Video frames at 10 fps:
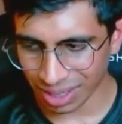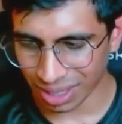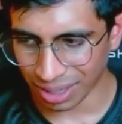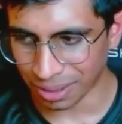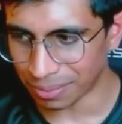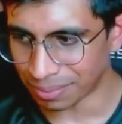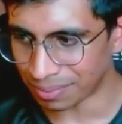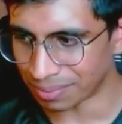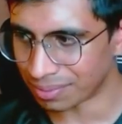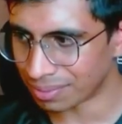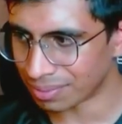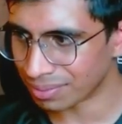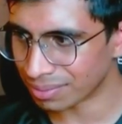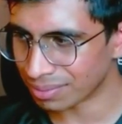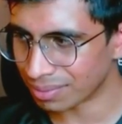um,
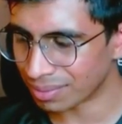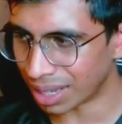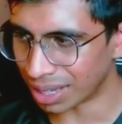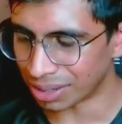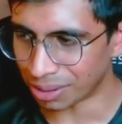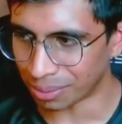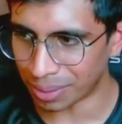I don't know.